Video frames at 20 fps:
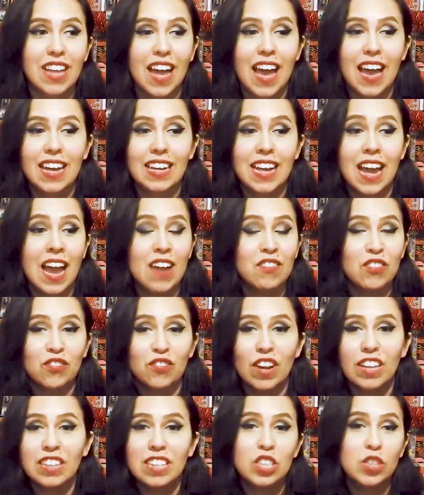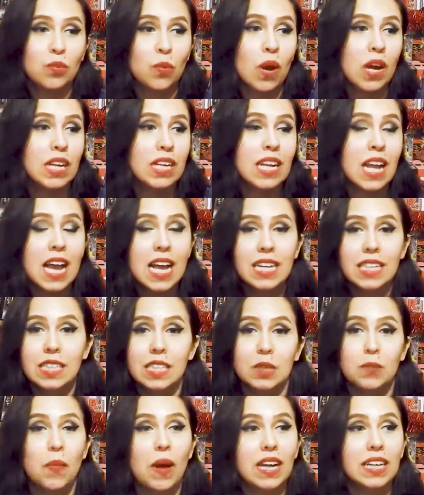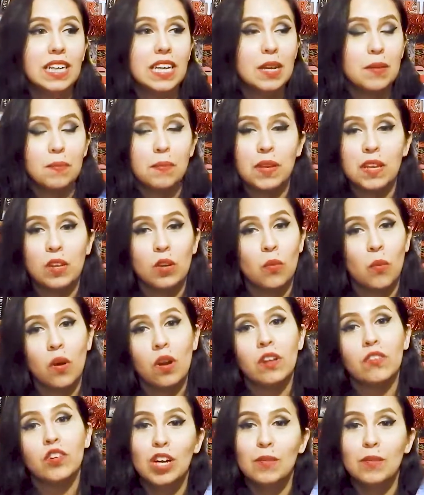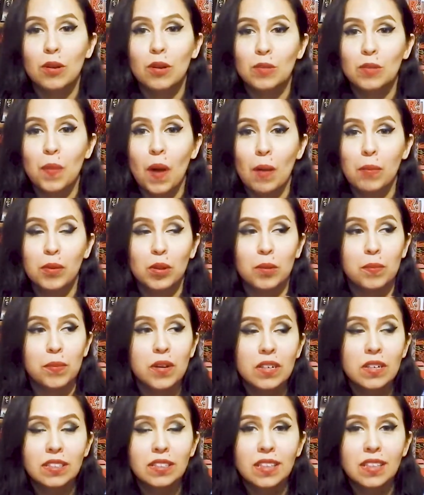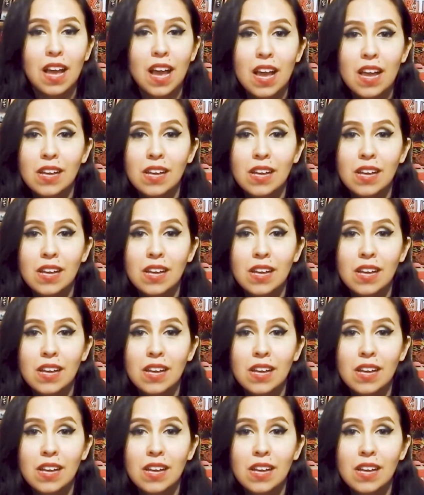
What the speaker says: and I haven't read this one despite it being one of her most popular books.